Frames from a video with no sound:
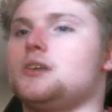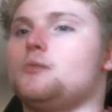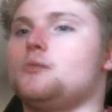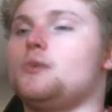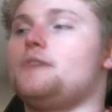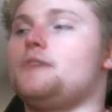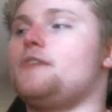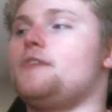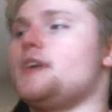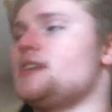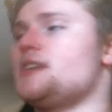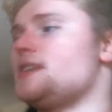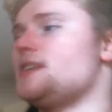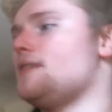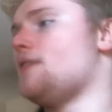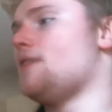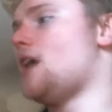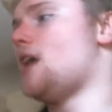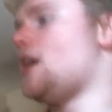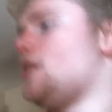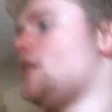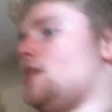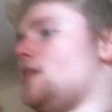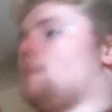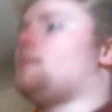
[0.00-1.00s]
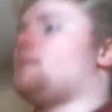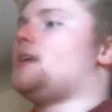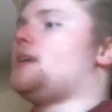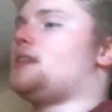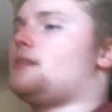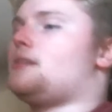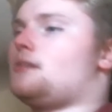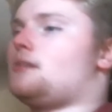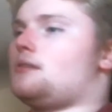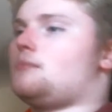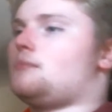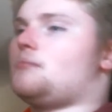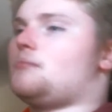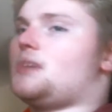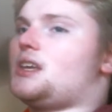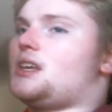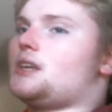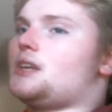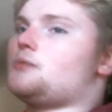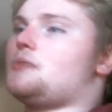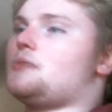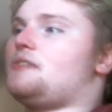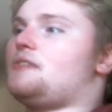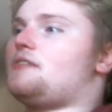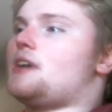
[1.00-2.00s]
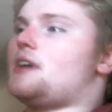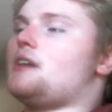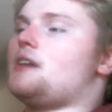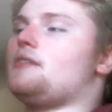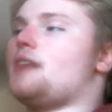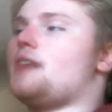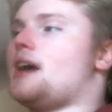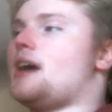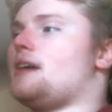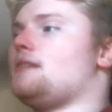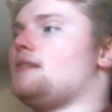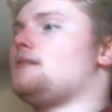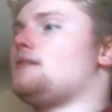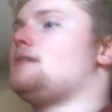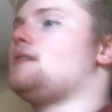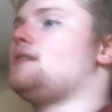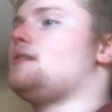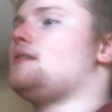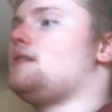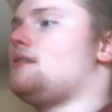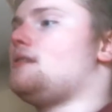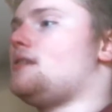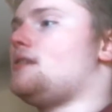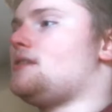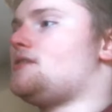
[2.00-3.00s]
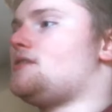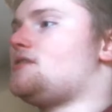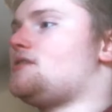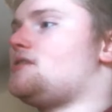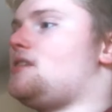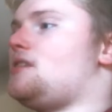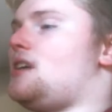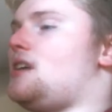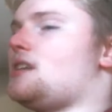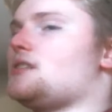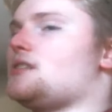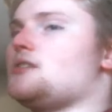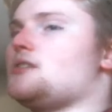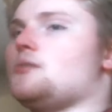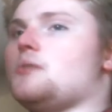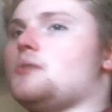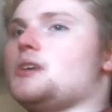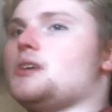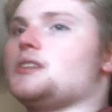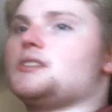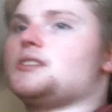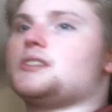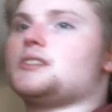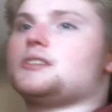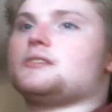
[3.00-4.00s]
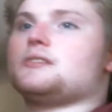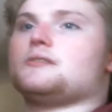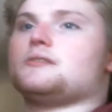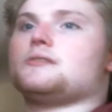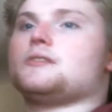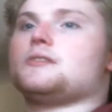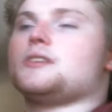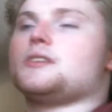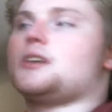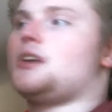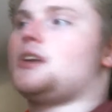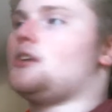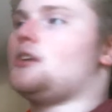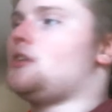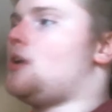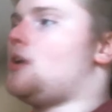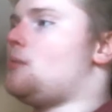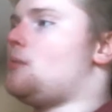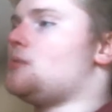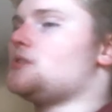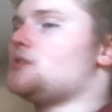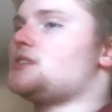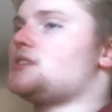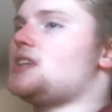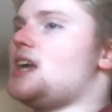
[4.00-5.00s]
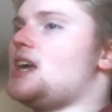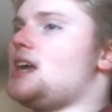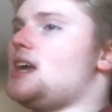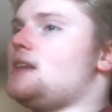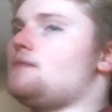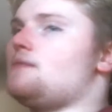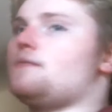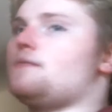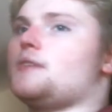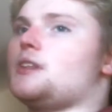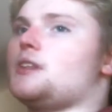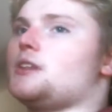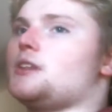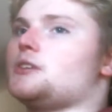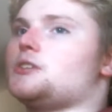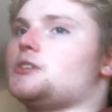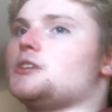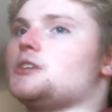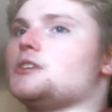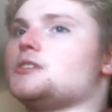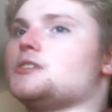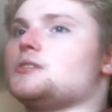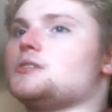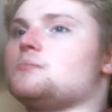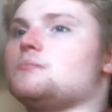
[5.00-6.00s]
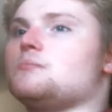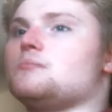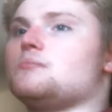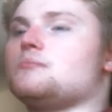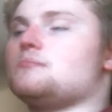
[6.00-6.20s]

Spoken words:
We fixed the value, but because we found that, it stuck to us. Killed almost 8 villagers.